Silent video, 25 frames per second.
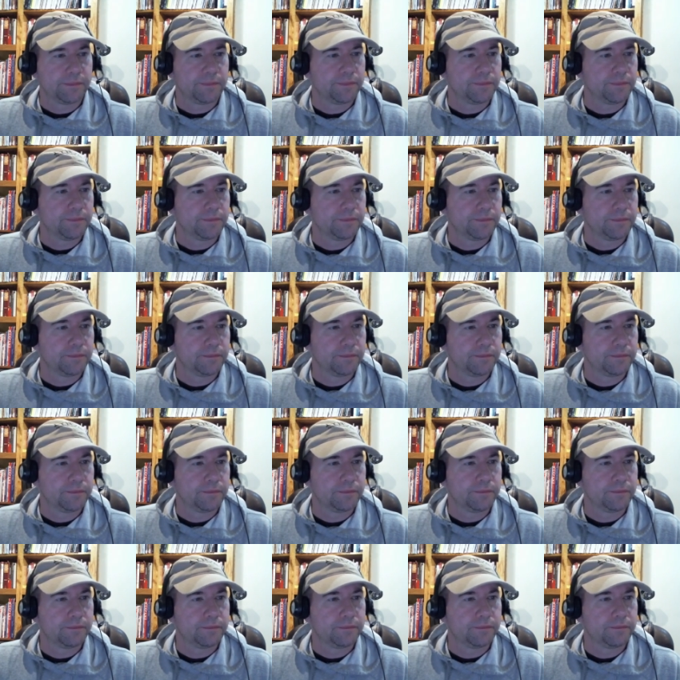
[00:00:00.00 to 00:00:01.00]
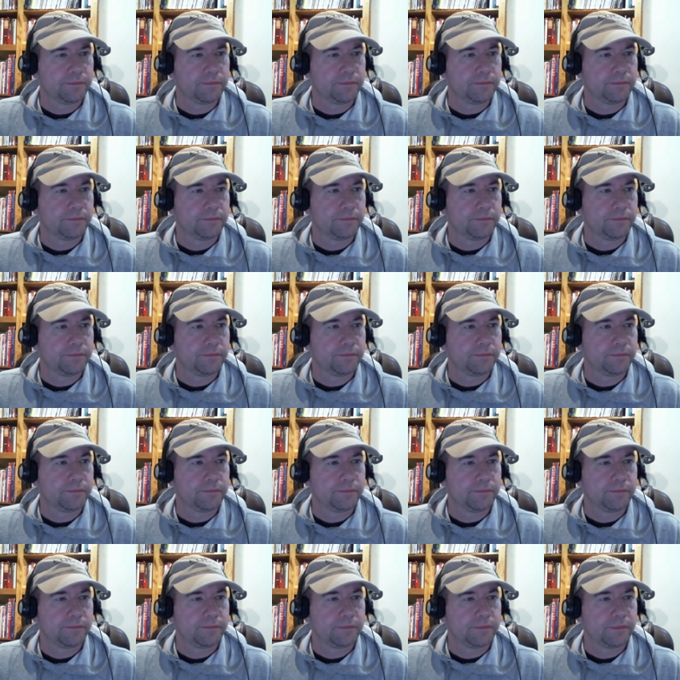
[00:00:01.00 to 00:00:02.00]

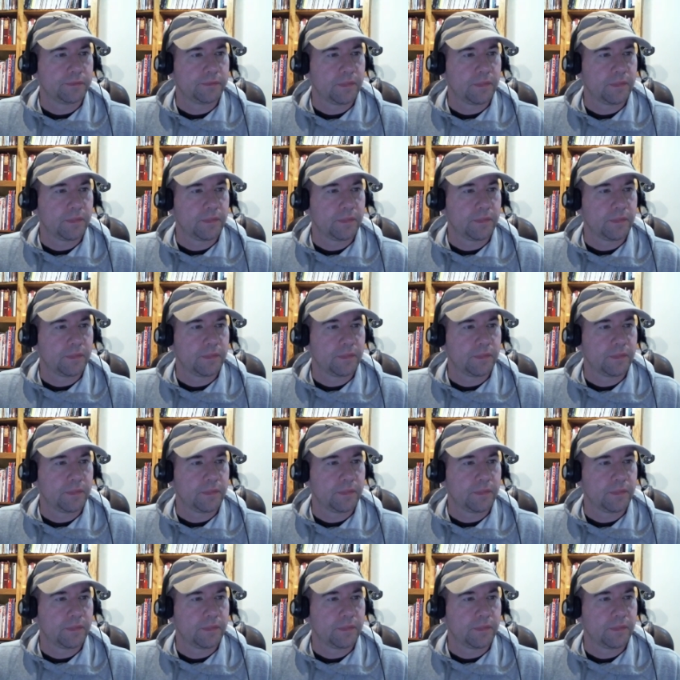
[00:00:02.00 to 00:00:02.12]
No one is speaking in this clip.